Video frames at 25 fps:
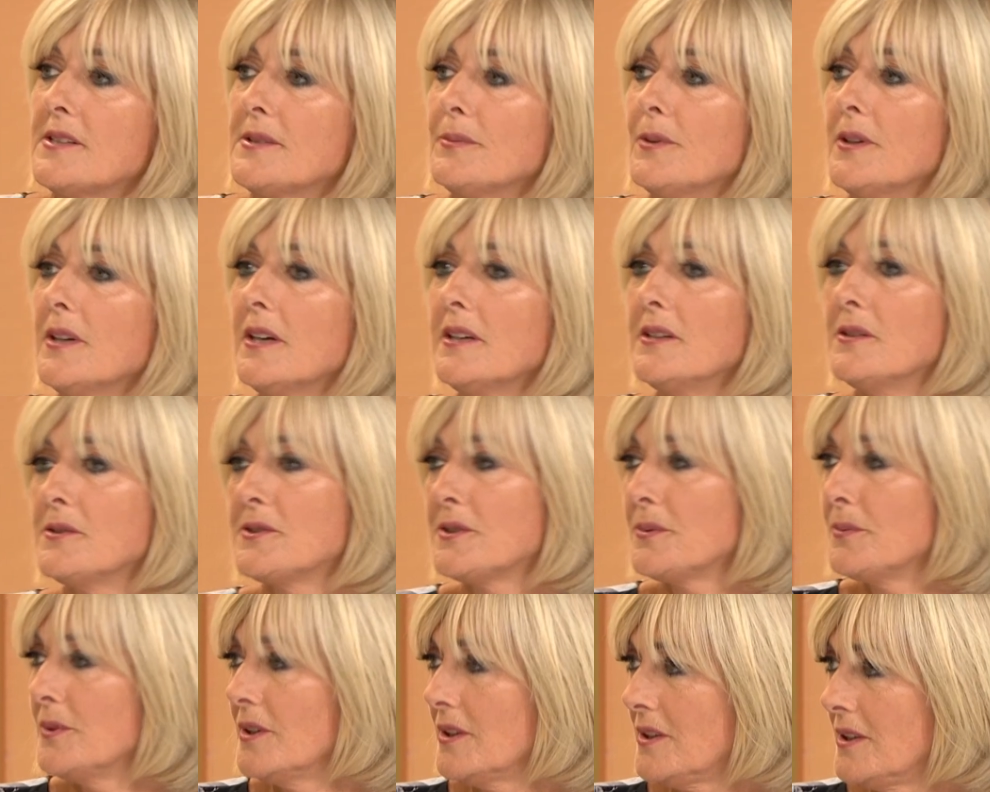because when I used
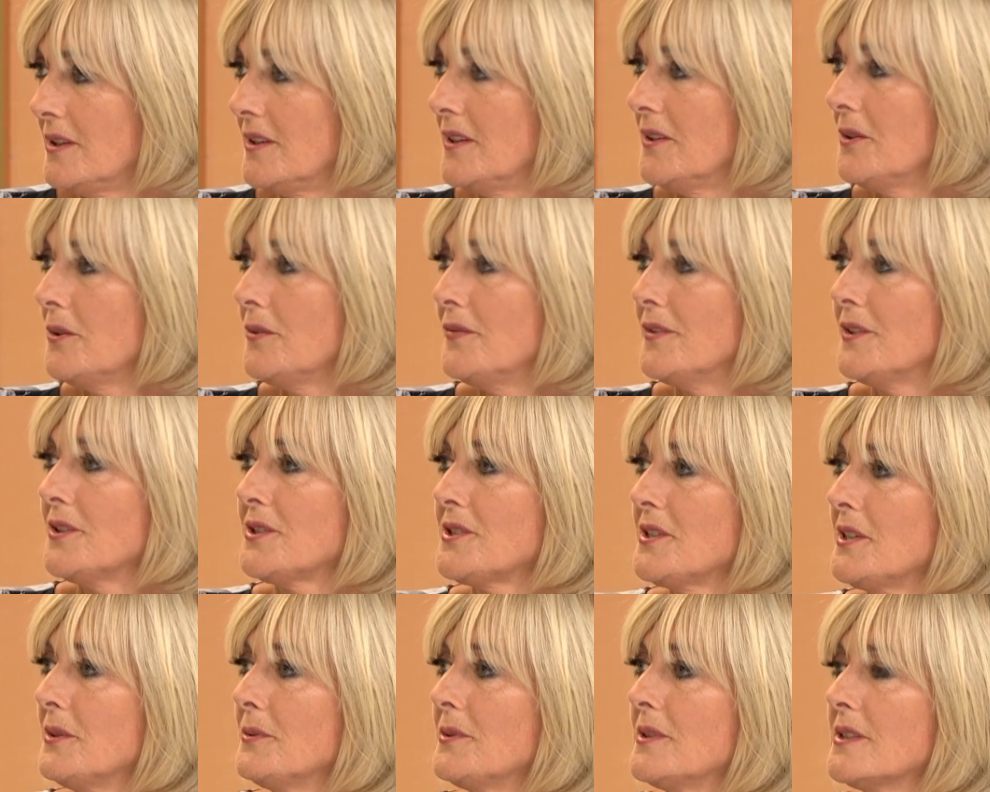to work in an
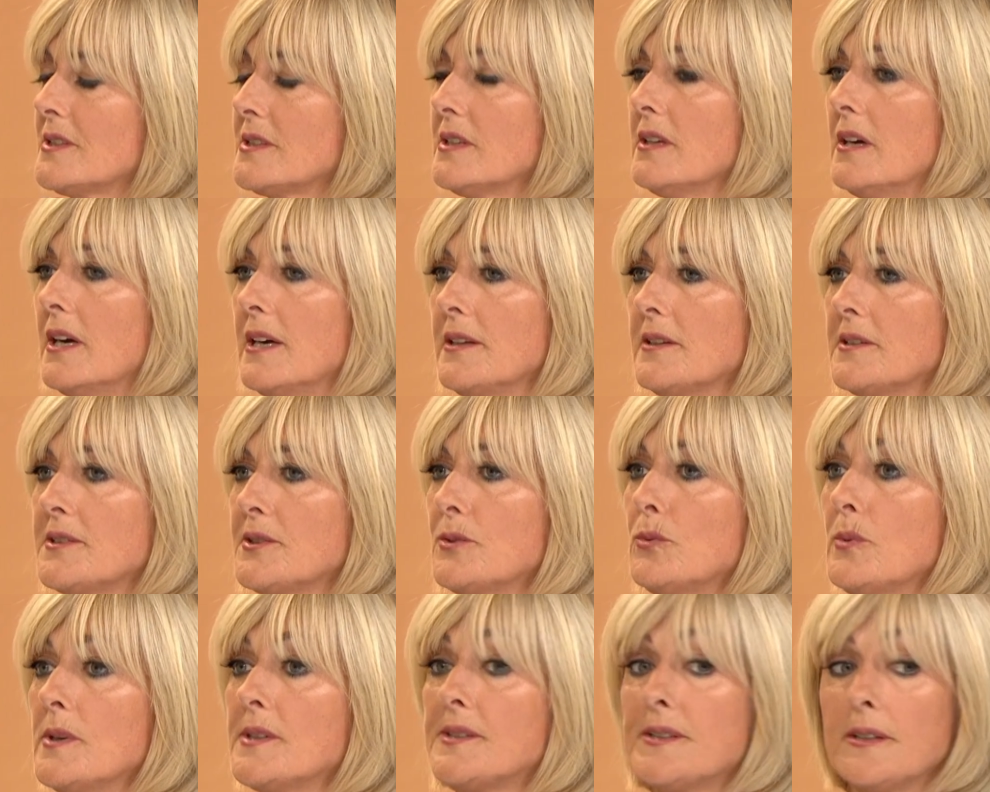office, you know what it's like? Yeah. There's
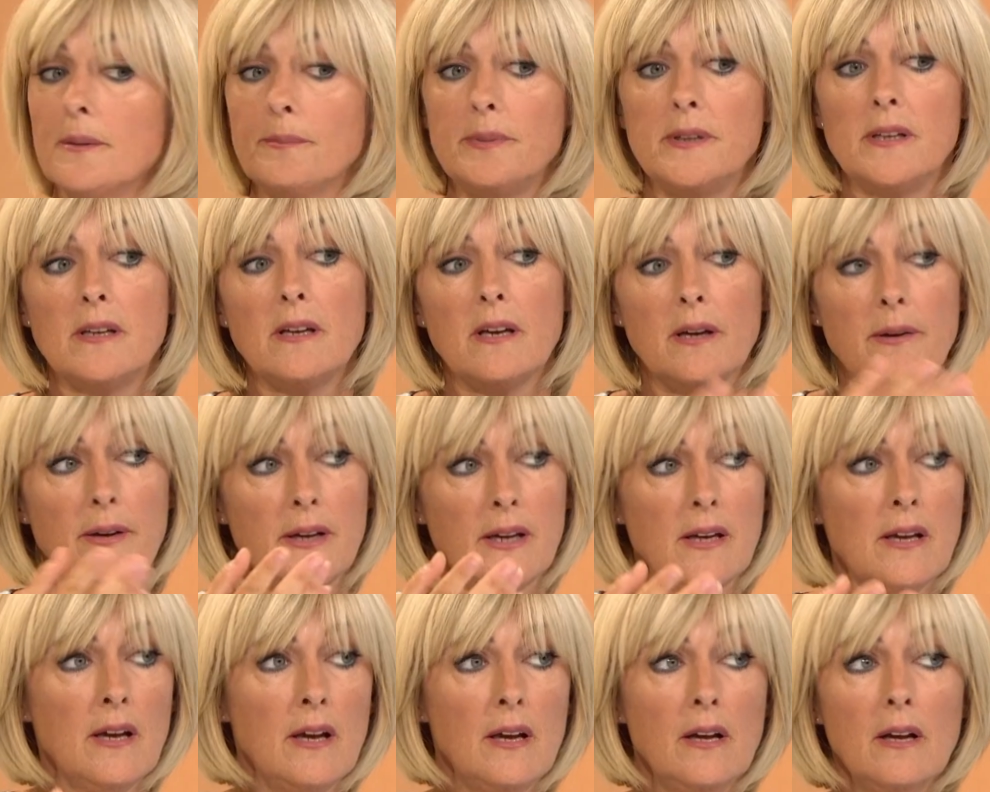always somebody
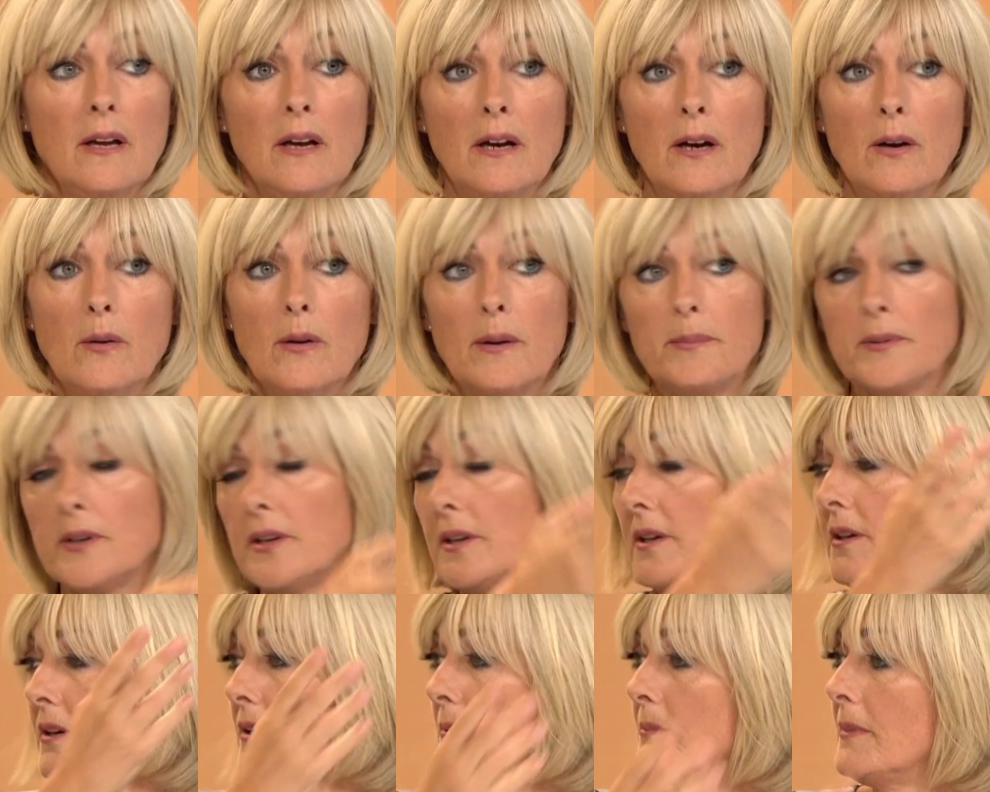going, oh, I'm going
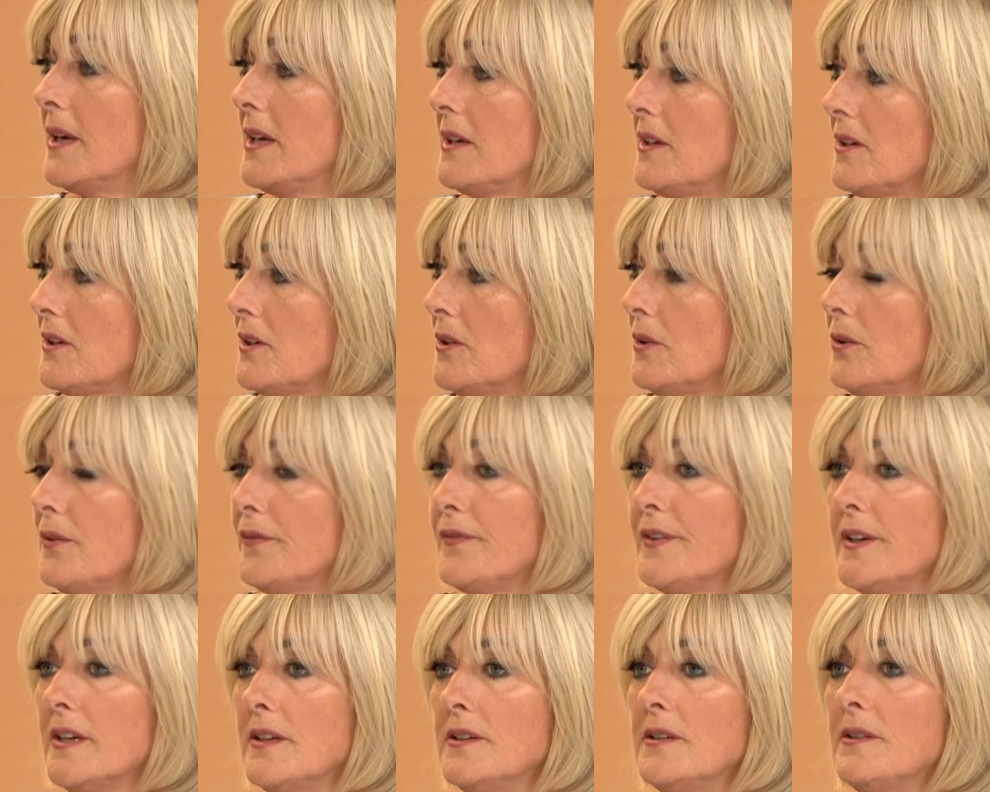to go and make a
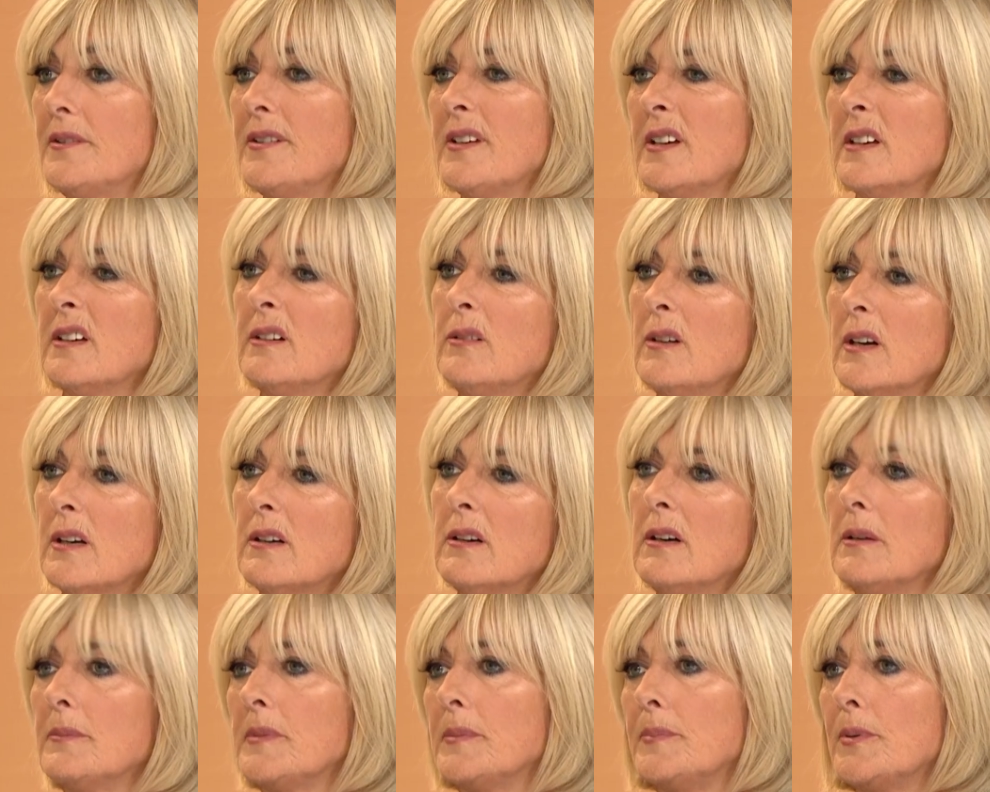coffee. And you think, oh, I
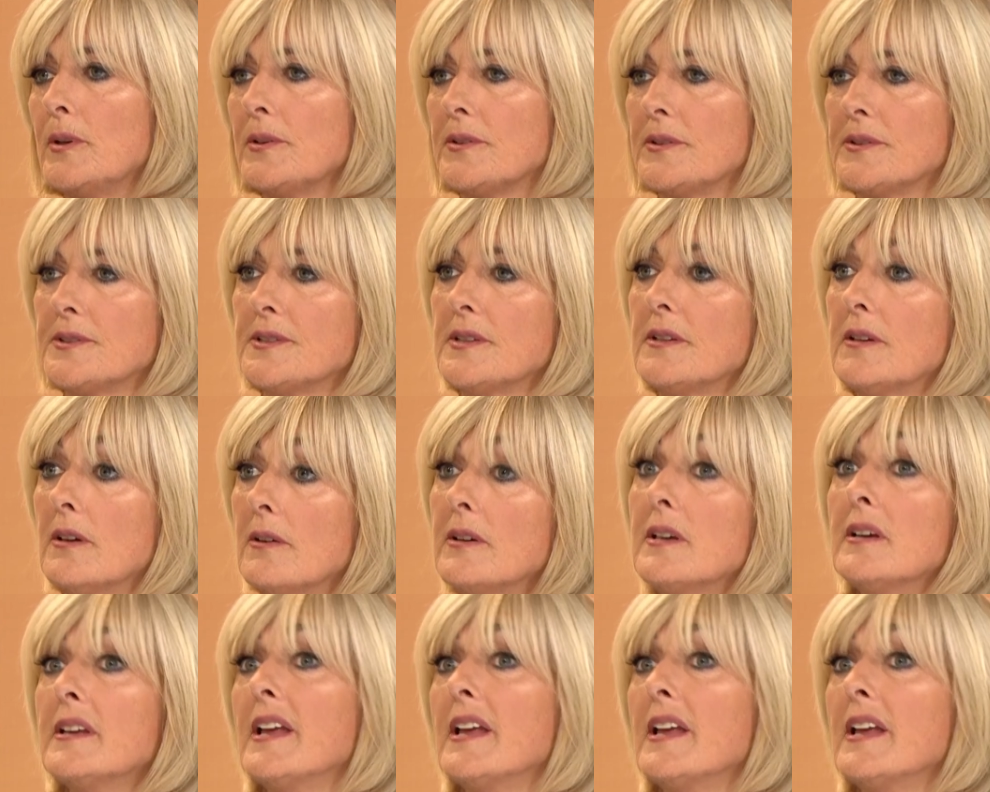can't be bothered. So you go,